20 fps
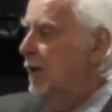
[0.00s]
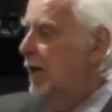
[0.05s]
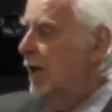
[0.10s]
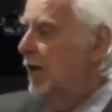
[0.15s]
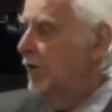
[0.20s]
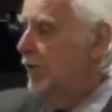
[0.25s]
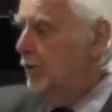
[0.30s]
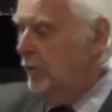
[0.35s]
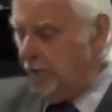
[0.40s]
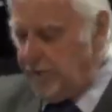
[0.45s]

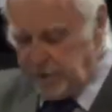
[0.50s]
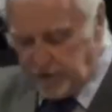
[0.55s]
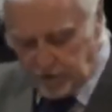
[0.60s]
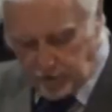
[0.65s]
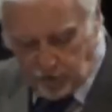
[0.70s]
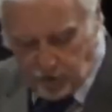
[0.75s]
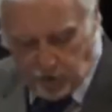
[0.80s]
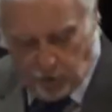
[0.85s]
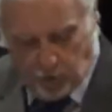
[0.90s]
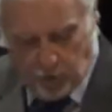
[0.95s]
are going to
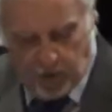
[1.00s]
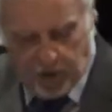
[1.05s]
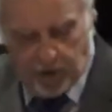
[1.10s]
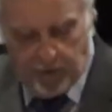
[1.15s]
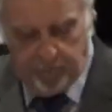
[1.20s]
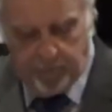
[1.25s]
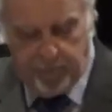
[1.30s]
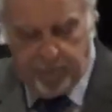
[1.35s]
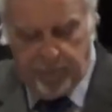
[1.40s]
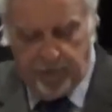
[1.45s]
grow
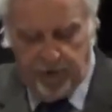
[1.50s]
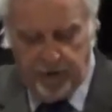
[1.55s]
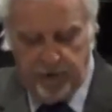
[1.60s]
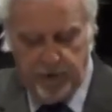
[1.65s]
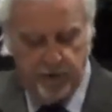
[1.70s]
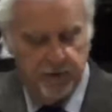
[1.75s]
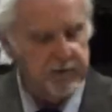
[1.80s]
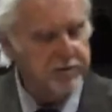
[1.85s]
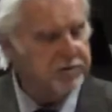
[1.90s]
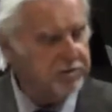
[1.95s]
up
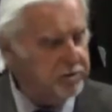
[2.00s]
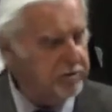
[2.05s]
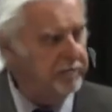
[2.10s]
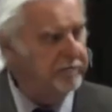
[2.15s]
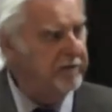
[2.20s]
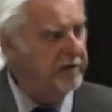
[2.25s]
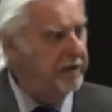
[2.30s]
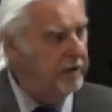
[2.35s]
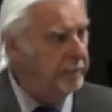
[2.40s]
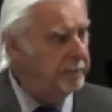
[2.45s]

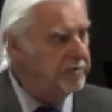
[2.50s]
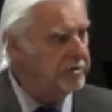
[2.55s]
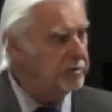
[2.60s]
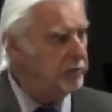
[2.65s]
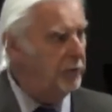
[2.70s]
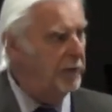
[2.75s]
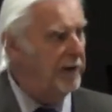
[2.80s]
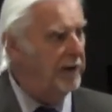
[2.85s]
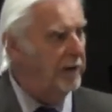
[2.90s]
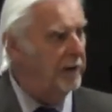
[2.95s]
serving Him as
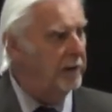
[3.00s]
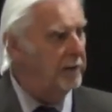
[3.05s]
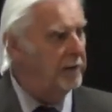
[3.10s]
well.